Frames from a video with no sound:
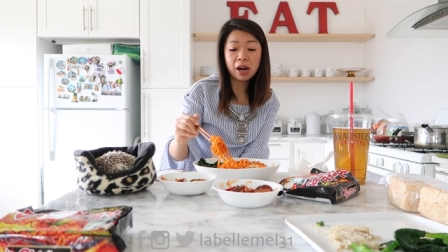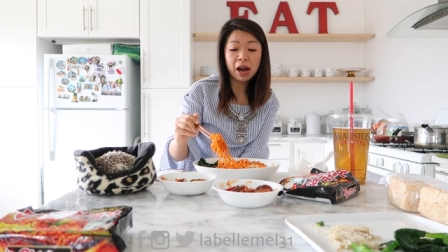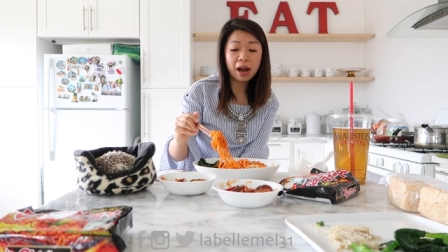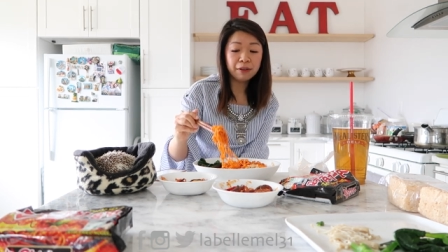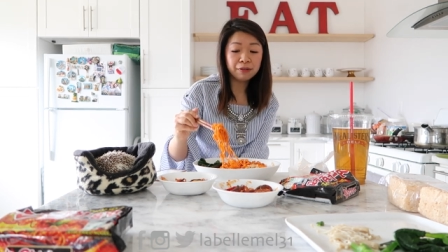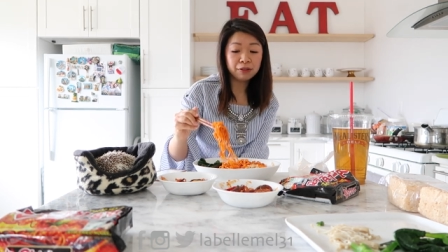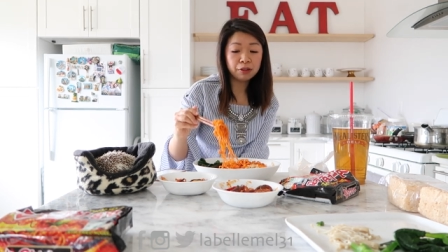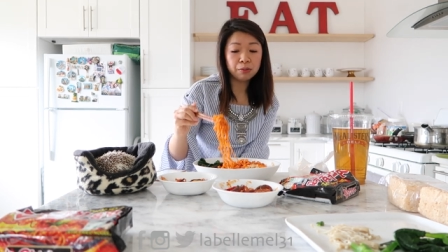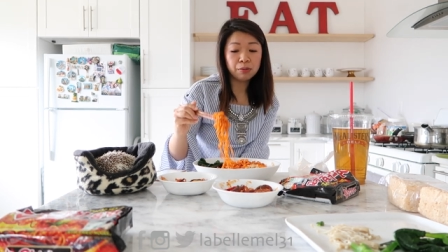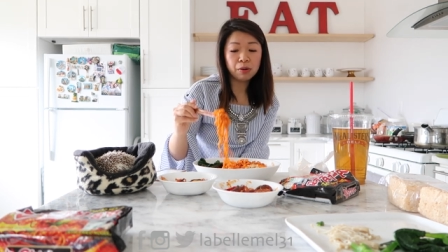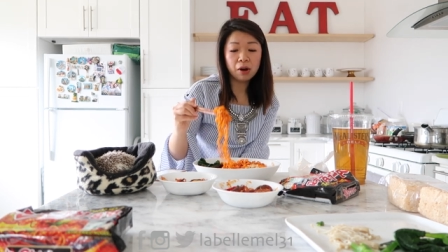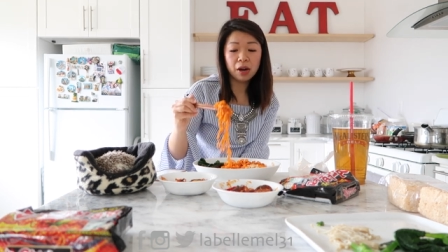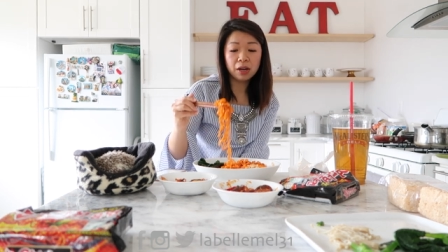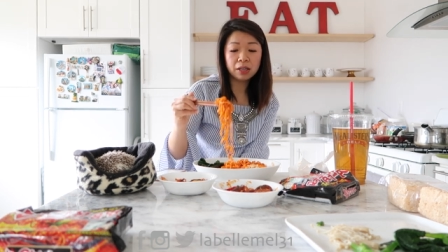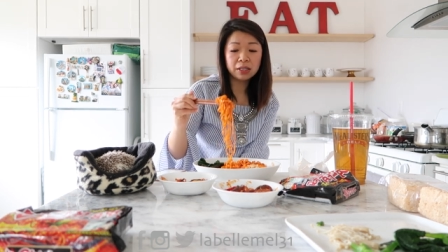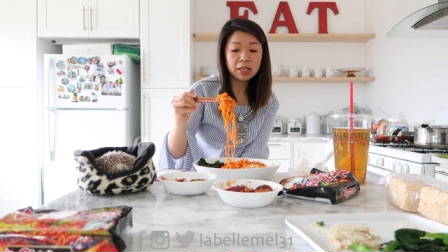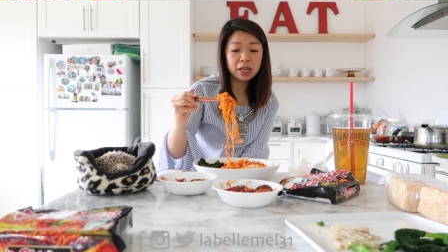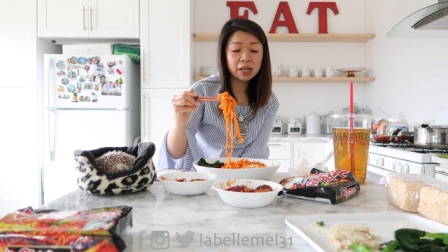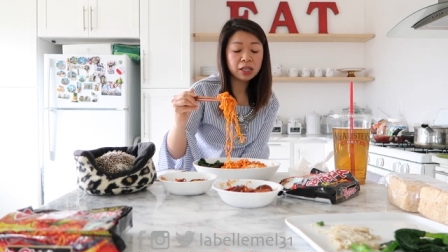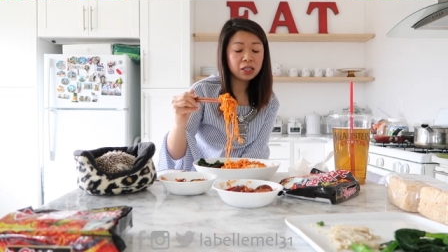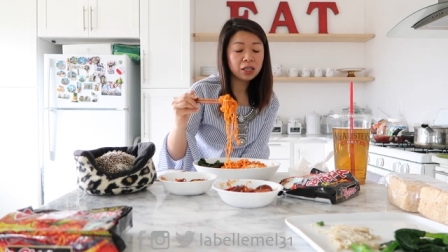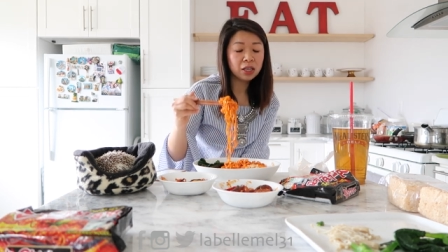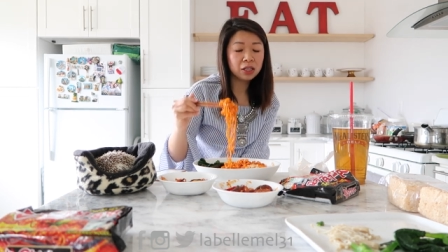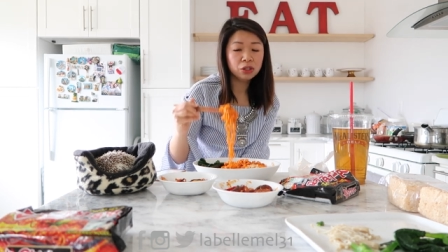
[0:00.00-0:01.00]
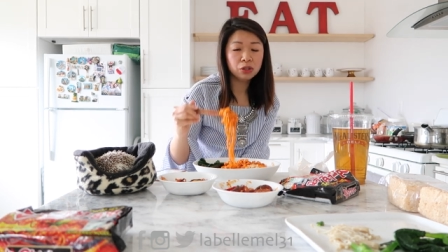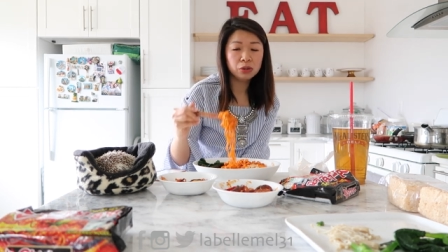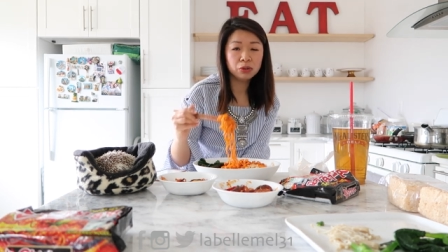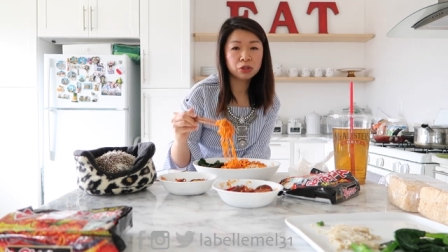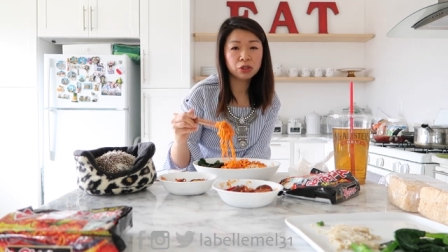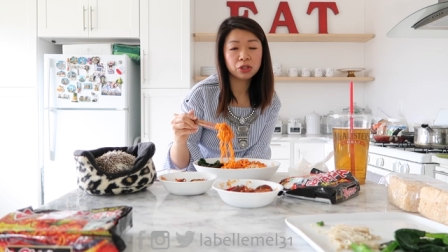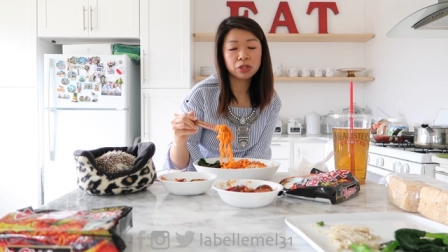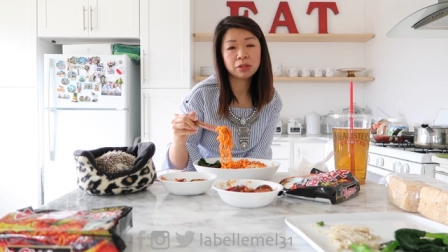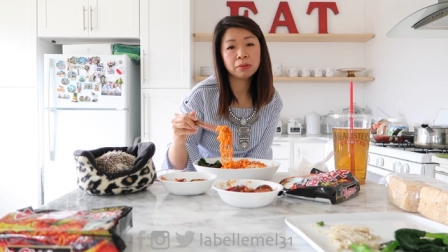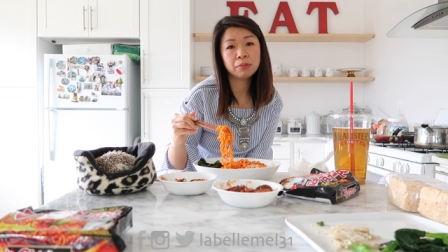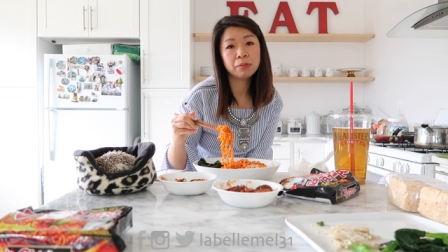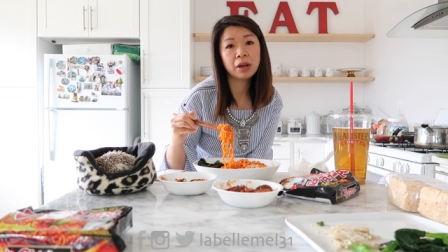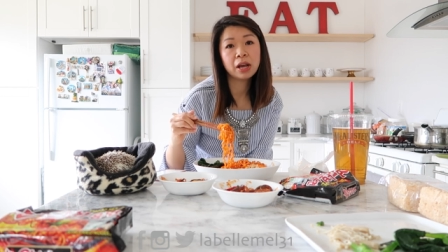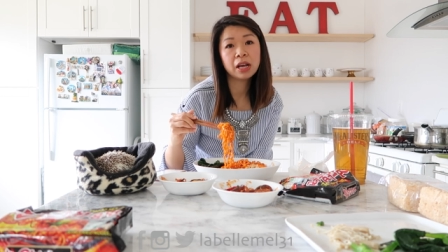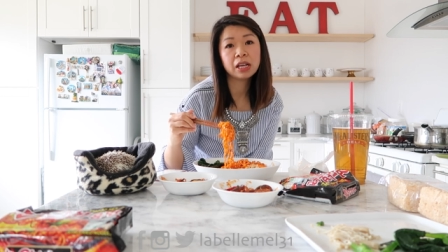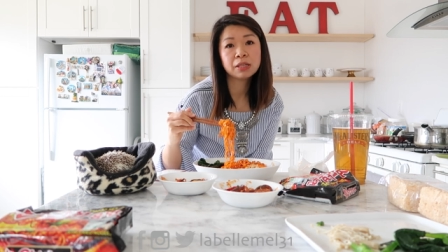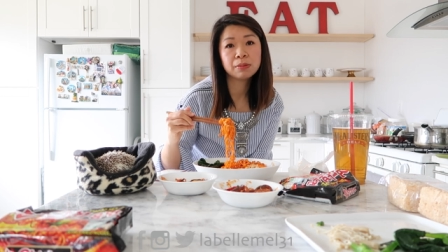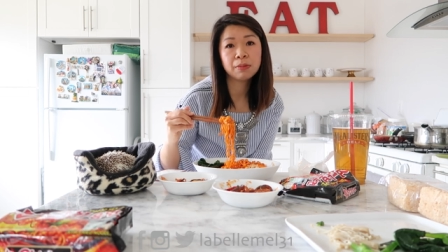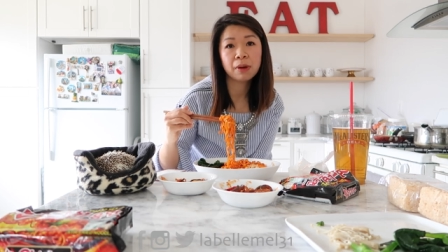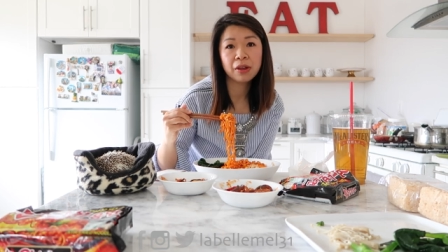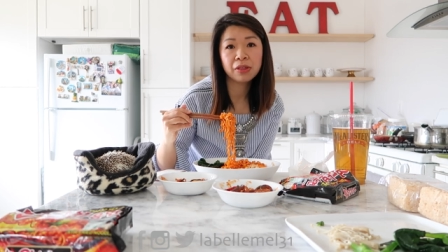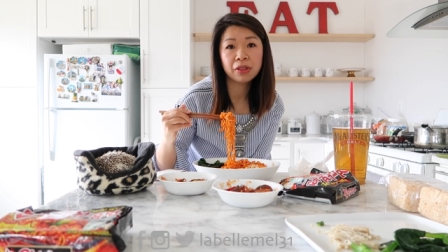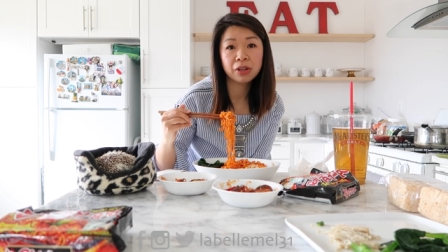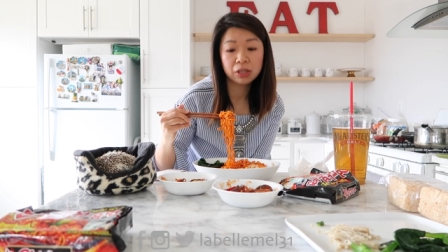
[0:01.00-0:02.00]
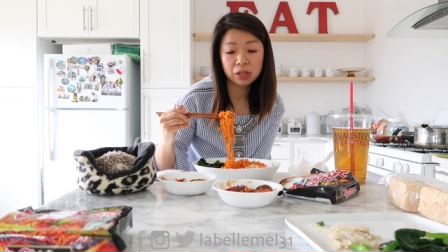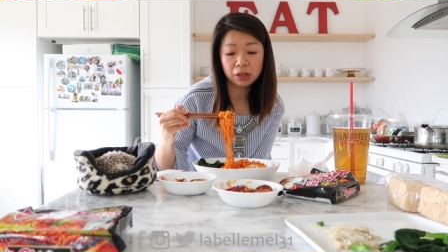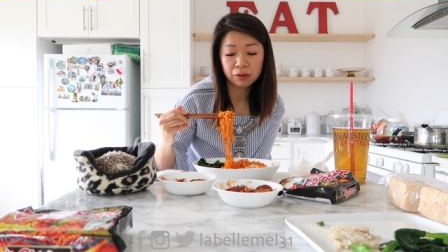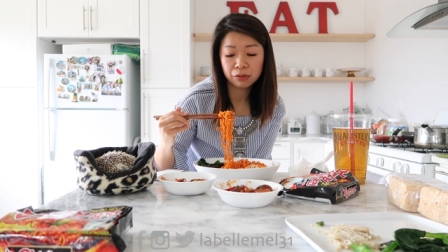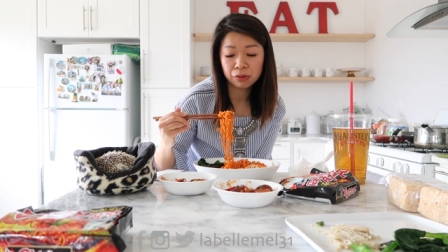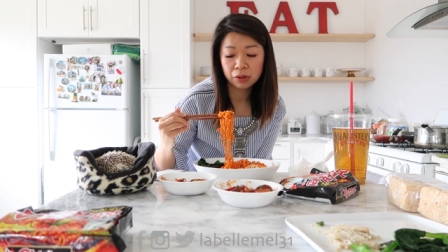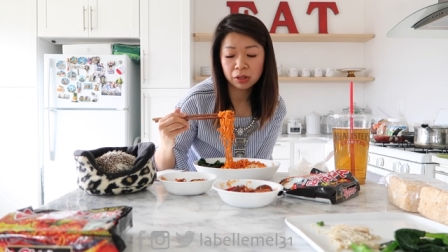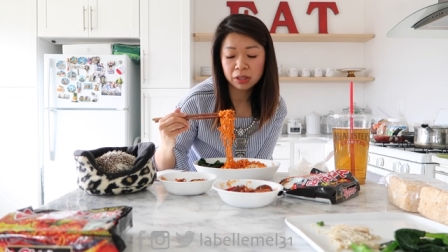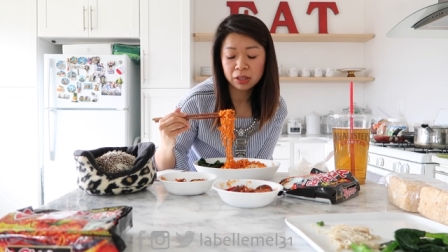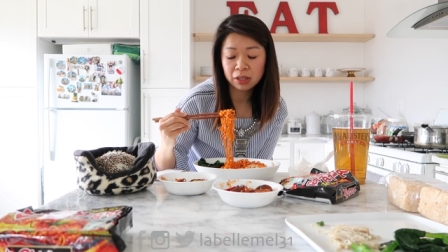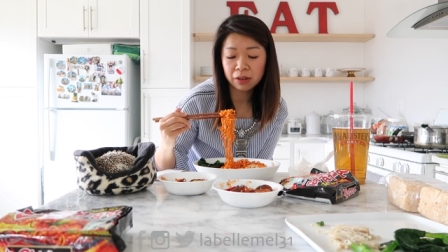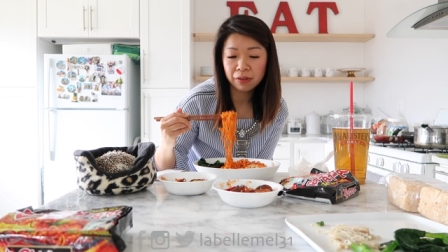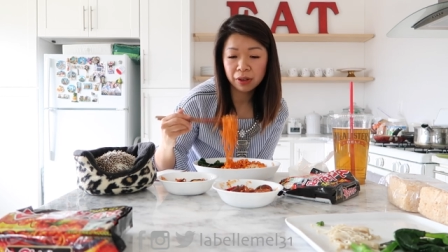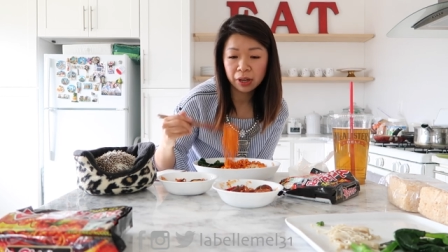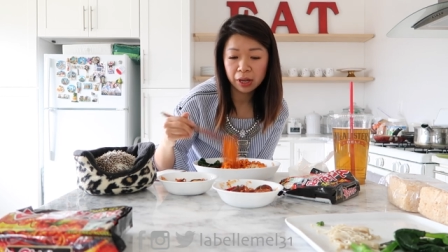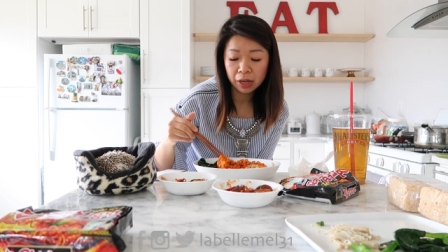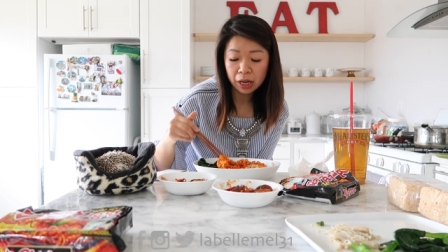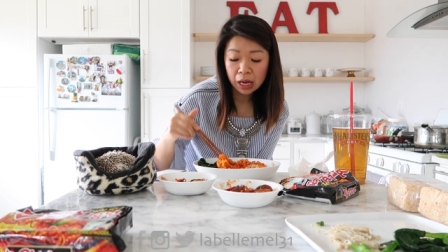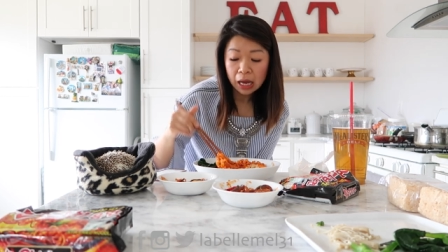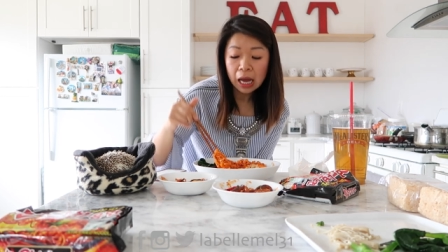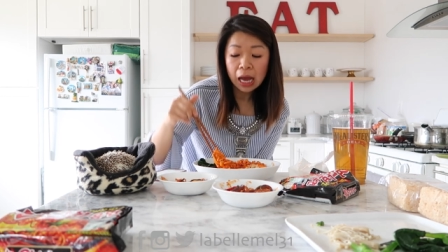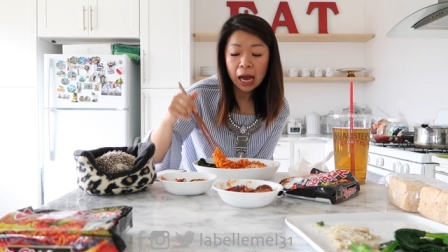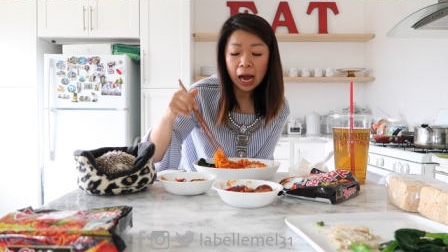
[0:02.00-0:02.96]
after process and she was just amazed by the difference of it